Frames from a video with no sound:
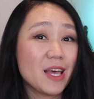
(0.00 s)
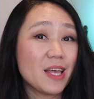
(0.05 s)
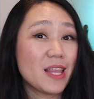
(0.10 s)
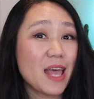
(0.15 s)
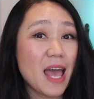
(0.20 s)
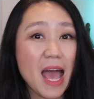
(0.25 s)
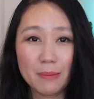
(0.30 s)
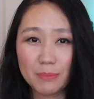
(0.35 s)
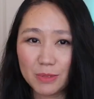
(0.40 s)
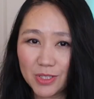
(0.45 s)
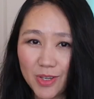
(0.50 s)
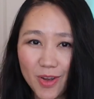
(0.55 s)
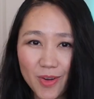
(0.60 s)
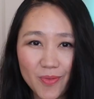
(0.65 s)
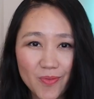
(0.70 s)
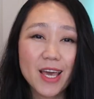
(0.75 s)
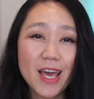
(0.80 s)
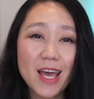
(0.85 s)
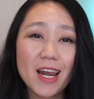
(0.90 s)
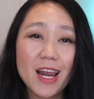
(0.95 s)
and
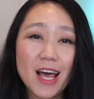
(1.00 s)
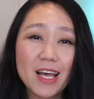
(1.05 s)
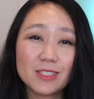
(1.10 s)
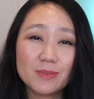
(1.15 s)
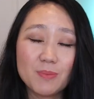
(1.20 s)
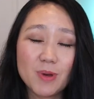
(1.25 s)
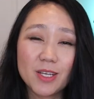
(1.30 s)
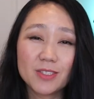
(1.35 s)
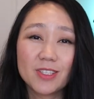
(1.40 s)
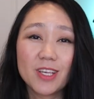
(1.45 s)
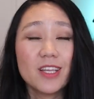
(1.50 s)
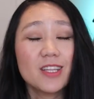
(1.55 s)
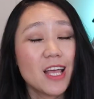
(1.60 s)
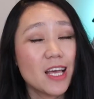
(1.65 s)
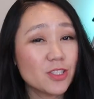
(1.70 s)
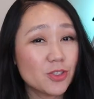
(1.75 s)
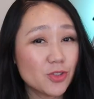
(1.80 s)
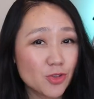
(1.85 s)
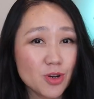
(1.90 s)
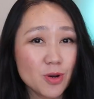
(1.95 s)
Amazon. And last month,
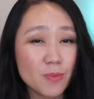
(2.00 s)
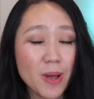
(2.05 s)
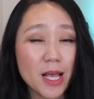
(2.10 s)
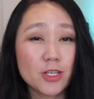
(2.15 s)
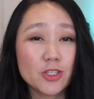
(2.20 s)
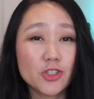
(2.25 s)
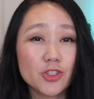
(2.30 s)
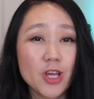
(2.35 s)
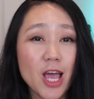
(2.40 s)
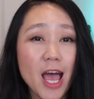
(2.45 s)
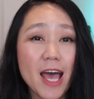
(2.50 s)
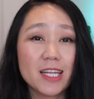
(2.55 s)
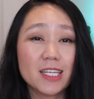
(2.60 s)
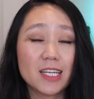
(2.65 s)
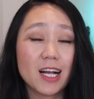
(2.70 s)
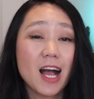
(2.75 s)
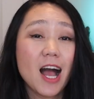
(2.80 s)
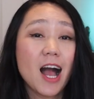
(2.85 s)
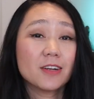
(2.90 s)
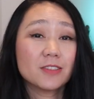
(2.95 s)
another student of mine, she had a
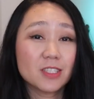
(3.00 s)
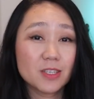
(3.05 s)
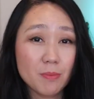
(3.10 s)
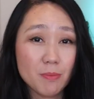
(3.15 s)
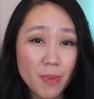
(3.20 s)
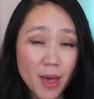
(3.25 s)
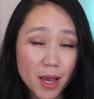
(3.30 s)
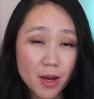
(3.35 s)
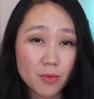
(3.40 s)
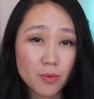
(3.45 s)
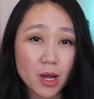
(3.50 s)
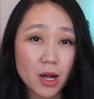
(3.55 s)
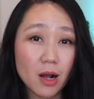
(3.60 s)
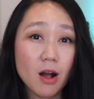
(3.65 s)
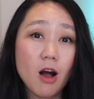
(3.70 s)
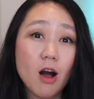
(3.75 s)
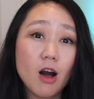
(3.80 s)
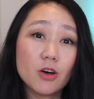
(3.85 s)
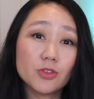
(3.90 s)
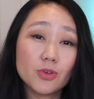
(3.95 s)
content background,
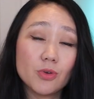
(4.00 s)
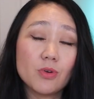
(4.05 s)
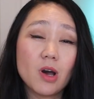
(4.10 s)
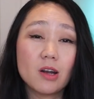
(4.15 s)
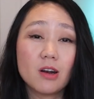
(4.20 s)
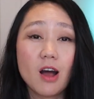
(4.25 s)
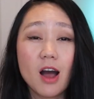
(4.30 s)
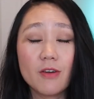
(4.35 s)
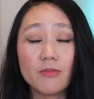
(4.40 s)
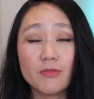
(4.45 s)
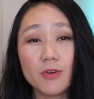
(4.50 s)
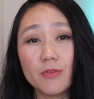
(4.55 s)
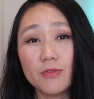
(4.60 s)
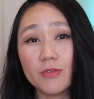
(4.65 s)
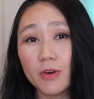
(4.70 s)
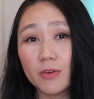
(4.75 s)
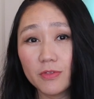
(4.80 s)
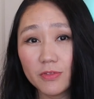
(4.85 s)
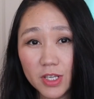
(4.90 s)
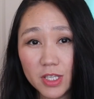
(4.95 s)
also got an offer
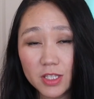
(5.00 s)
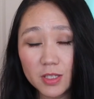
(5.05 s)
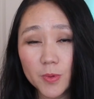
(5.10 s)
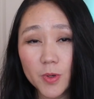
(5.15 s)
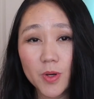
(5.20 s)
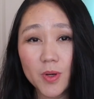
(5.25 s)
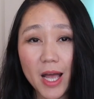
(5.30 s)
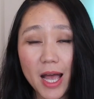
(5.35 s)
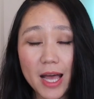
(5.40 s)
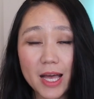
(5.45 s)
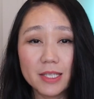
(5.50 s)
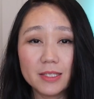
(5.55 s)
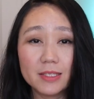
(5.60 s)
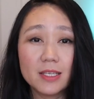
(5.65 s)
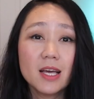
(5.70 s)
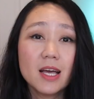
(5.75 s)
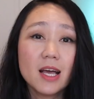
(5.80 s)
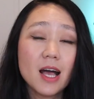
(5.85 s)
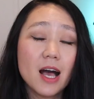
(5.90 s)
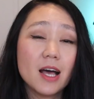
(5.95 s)
from Facebook as
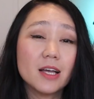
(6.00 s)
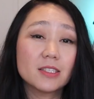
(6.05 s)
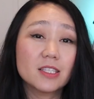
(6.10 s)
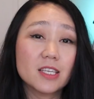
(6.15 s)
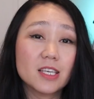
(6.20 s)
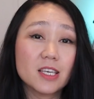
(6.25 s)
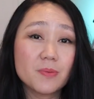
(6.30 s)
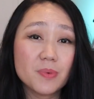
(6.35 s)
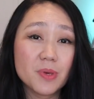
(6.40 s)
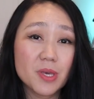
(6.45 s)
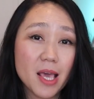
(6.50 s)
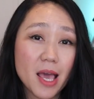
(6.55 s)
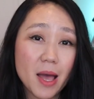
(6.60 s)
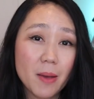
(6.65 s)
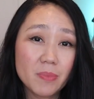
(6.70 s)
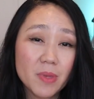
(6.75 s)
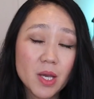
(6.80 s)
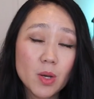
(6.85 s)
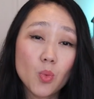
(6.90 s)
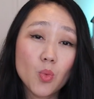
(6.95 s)
a
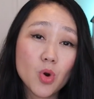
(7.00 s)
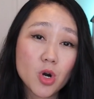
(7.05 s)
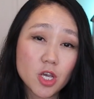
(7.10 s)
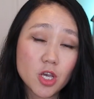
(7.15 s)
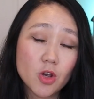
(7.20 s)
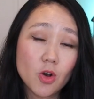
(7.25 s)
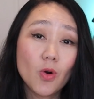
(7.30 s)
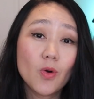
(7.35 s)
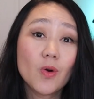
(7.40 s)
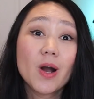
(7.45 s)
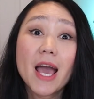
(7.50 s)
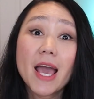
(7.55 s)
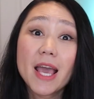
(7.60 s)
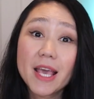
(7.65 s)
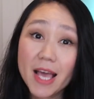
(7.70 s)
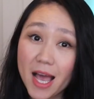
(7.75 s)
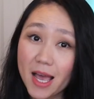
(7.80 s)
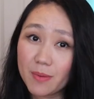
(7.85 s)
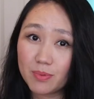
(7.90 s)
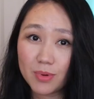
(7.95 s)
TPM, working on own
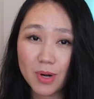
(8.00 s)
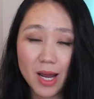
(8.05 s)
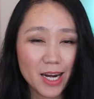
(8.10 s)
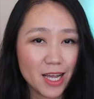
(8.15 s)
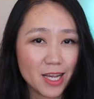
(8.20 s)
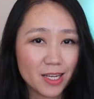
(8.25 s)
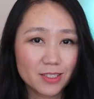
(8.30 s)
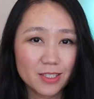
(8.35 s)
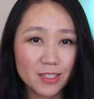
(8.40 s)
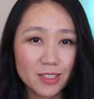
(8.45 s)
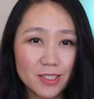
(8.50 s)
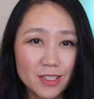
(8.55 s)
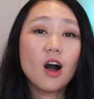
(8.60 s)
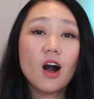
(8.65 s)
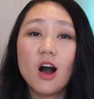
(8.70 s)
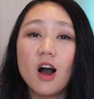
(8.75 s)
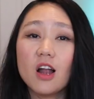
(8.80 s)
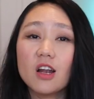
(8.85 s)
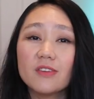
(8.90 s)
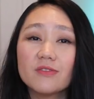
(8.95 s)
AI product.
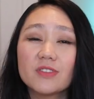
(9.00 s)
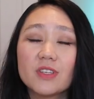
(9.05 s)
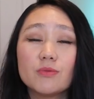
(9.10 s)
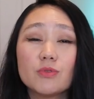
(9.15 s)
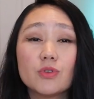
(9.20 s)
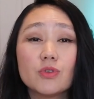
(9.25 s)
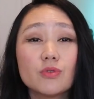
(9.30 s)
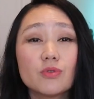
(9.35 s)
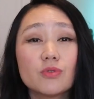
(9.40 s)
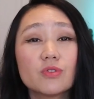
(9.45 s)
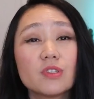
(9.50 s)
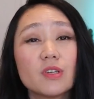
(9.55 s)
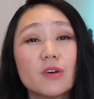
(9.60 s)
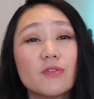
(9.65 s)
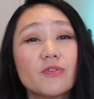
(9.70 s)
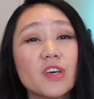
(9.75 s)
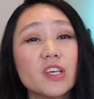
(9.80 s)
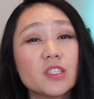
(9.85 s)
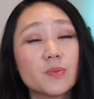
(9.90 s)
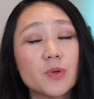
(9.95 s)
All of them use the
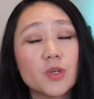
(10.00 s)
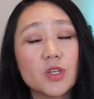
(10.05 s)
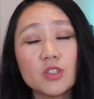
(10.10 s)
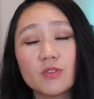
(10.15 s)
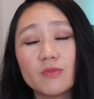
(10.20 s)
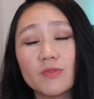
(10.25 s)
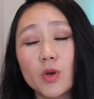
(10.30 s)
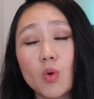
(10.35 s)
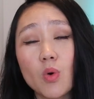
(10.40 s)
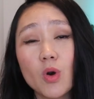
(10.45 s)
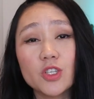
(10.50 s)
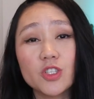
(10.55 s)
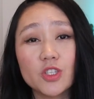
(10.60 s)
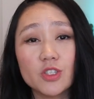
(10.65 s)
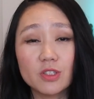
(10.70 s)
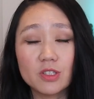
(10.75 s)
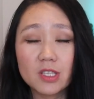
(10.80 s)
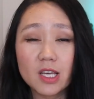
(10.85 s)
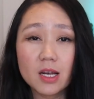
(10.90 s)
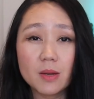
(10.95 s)
Facebook interview
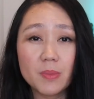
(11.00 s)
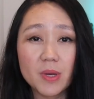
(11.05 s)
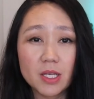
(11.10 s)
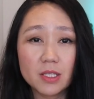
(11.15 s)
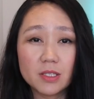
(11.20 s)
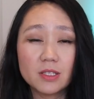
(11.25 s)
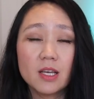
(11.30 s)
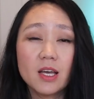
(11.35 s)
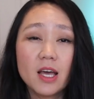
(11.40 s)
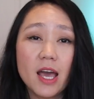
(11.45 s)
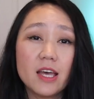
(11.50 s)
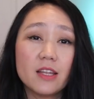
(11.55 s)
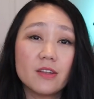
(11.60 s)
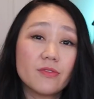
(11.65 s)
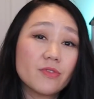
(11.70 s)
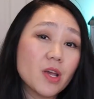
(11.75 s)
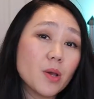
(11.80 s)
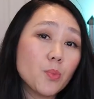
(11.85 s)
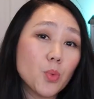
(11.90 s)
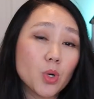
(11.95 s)
questions database and
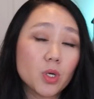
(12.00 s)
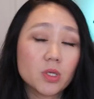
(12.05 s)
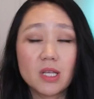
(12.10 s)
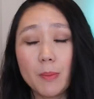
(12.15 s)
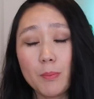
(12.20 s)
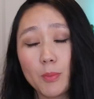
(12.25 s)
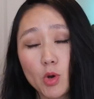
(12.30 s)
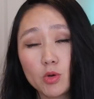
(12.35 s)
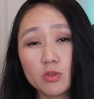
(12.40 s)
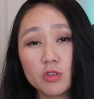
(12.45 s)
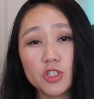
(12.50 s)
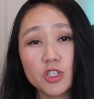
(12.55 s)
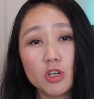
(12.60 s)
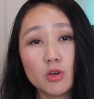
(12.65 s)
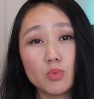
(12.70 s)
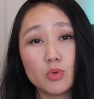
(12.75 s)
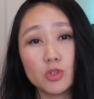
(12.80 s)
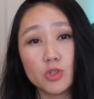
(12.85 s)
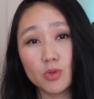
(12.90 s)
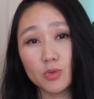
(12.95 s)
framework that I'm going to share
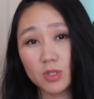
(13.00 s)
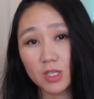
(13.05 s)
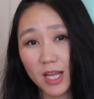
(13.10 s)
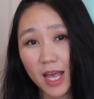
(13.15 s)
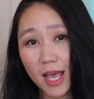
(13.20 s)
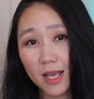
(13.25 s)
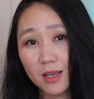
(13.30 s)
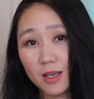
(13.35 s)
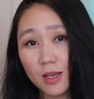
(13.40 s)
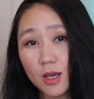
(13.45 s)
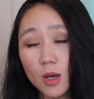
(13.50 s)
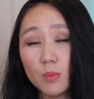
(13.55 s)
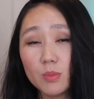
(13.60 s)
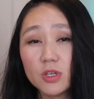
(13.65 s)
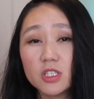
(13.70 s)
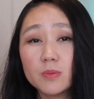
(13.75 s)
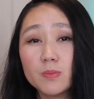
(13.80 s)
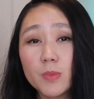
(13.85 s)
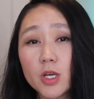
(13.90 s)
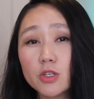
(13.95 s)
with you today.
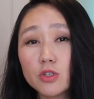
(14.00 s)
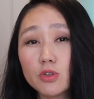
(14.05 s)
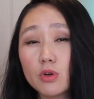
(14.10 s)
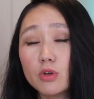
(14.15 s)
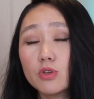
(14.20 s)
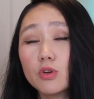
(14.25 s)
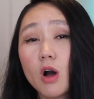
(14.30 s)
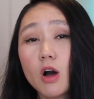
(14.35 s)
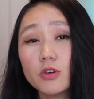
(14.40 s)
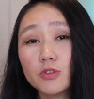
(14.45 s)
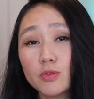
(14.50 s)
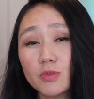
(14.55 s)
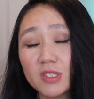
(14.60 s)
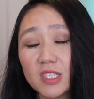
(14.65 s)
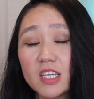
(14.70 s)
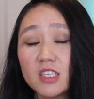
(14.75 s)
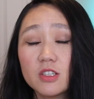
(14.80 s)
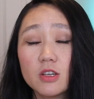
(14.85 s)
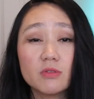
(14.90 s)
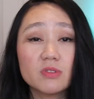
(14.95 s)
Please make sure you also
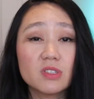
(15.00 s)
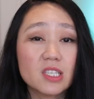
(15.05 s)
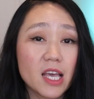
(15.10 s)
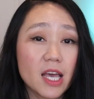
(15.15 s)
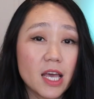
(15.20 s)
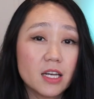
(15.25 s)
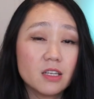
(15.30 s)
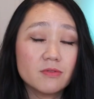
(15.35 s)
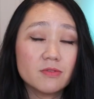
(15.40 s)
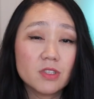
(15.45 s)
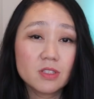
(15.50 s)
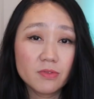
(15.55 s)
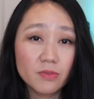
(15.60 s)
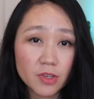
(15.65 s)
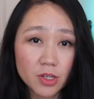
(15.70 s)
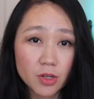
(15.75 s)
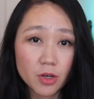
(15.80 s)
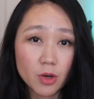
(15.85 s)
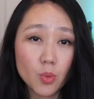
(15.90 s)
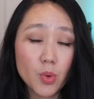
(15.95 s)
stay until the end of this
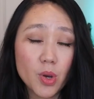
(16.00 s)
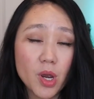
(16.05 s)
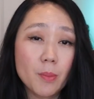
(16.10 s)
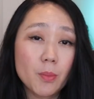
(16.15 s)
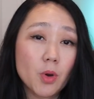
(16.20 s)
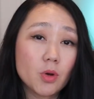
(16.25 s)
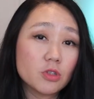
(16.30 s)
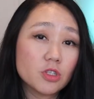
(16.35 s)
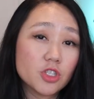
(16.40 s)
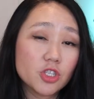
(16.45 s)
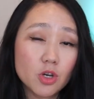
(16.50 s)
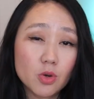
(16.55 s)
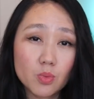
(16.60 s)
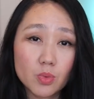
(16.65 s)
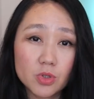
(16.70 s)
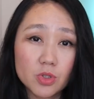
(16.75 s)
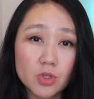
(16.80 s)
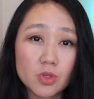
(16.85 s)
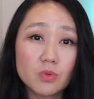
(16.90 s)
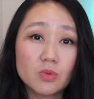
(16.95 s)
video where I'm going to share
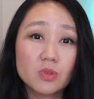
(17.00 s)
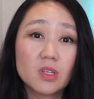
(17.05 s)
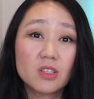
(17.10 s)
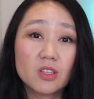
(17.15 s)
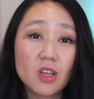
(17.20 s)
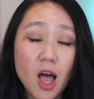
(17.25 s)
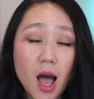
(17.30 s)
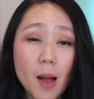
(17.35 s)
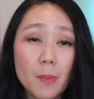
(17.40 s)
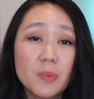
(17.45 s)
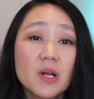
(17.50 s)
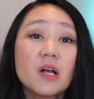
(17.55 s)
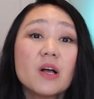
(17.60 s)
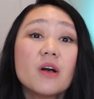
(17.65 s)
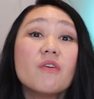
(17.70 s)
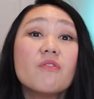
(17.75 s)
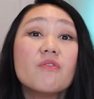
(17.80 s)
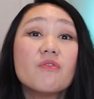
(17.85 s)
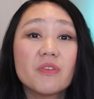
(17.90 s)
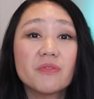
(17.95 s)
with you the top
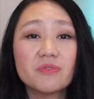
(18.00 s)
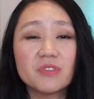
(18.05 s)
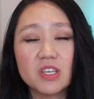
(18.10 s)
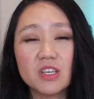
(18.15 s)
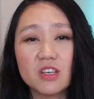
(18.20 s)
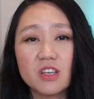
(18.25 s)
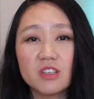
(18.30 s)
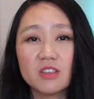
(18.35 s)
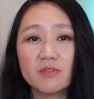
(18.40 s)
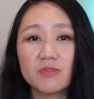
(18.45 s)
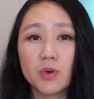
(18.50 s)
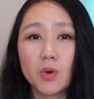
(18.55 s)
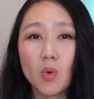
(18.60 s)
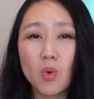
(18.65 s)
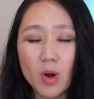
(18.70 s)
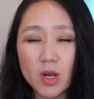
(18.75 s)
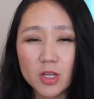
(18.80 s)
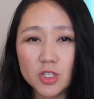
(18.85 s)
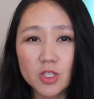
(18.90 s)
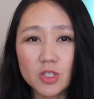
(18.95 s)
50 interview
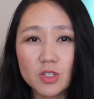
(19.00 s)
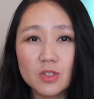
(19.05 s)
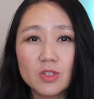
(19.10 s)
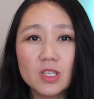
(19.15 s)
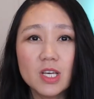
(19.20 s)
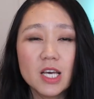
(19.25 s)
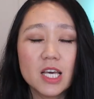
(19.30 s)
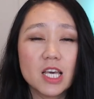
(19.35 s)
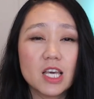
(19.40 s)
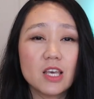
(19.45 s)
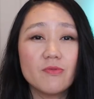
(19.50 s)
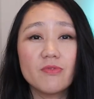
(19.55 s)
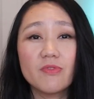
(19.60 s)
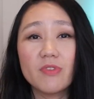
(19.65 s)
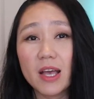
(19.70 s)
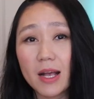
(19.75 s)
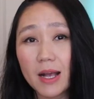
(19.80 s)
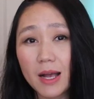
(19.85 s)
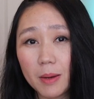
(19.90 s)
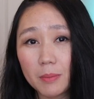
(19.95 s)
questions in
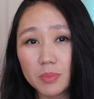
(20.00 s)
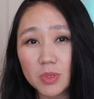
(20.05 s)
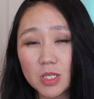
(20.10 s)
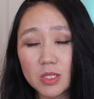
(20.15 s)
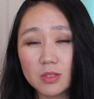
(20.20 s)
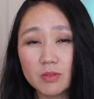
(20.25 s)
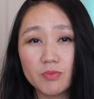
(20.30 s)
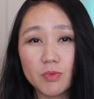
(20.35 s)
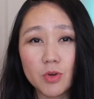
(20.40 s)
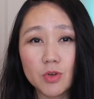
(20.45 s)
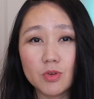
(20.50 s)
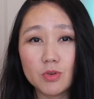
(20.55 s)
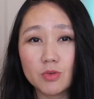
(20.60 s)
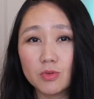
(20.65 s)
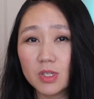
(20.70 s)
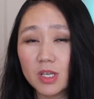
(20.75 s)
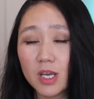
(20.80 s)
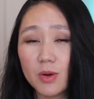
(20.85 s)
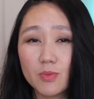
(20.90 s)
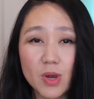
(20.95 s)
FAANG companies for you
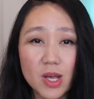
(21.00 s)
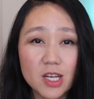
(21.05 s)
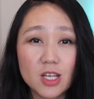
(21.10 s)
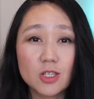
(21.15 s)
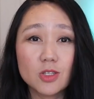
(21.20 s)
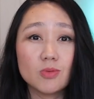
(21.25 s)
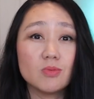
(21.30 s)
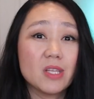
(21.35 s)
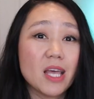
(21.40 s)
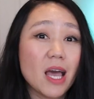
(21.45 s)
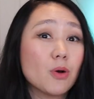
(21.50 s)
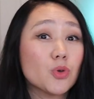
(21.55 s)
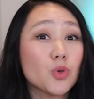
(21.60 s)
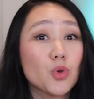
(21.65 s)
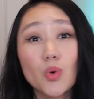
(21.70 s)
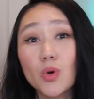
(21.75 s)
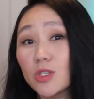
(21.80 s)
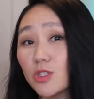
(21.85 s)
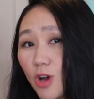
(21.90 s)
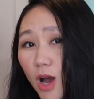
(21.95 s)
to get ready to nail
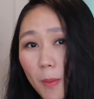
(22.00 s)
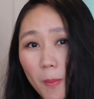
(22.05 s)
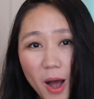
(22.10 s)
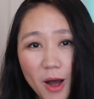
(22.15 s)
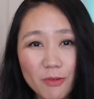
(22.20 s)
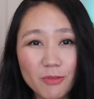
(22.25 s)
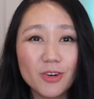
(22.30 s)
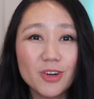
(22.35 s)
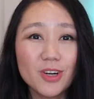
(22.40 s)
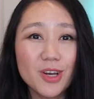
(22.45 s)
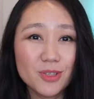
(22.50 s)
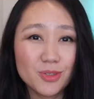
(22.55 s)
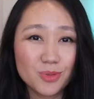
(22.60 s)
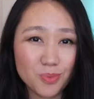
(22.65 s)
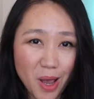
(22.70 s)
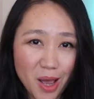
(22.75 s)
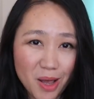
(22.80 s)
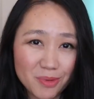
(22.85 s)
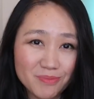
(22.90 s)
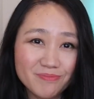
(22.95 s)
your job offer as
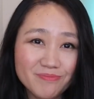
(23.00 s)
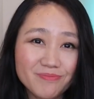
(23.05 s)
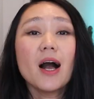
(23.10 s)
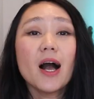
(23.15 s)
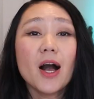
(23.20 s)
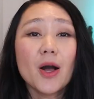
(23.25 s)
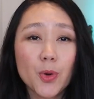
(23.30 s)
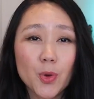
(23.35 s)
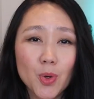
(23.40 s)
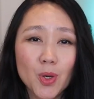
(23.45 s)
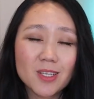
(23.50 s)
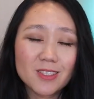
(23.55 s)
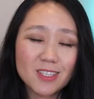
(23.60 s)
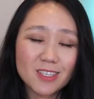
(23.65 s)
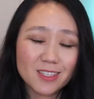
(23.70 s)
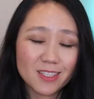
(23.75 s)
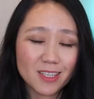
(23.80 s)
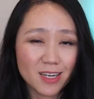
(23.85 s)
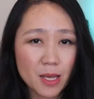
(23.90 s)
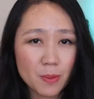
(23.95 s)
well. A quick
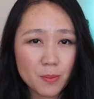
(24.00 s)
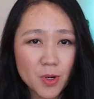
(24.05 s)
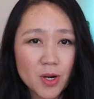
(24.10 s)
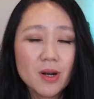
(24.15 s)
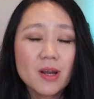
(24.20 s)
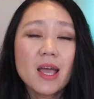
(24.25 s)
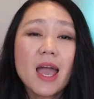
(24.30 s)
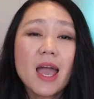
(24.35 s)
disclaimer,